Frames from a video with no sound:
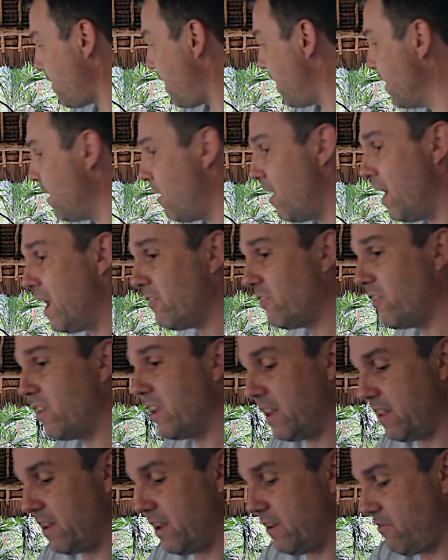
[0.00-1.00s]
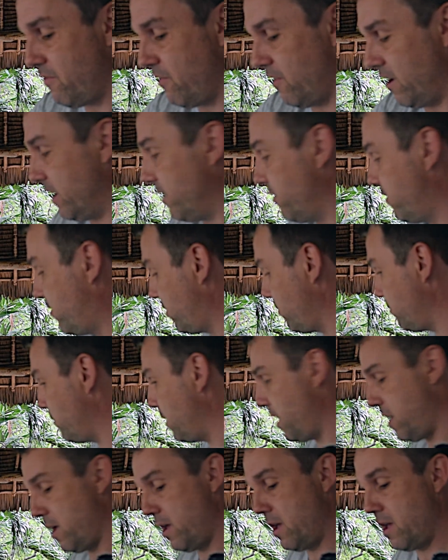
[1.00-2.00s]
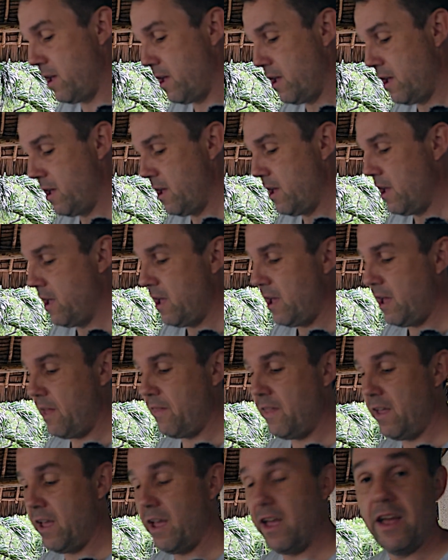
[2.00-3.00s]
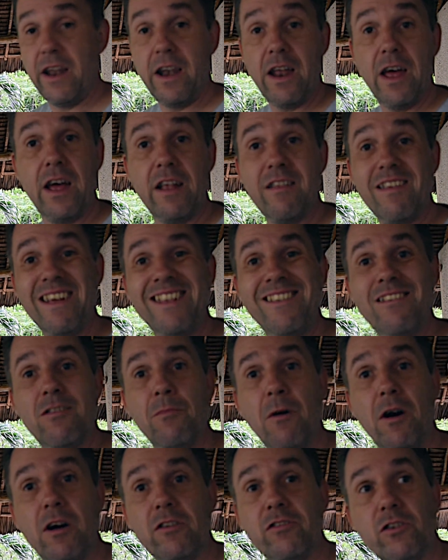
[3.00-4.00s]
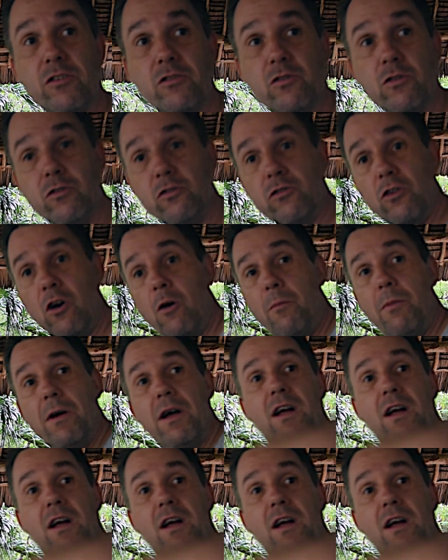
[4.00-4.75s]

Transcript: Now, I actually did find some, and then tinned tomatoes on top.